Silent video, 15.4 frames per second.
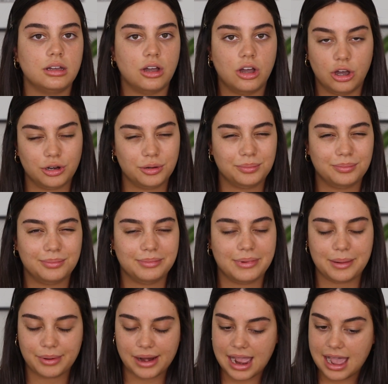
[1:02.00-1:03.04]
on my
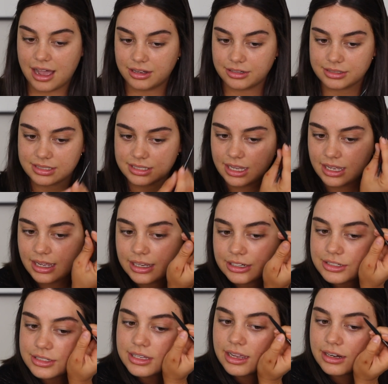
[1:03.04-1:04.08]
brows. I
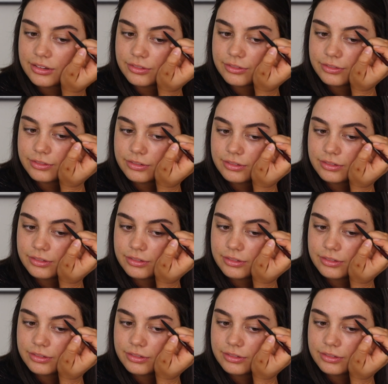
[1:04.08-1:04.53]
just kind of,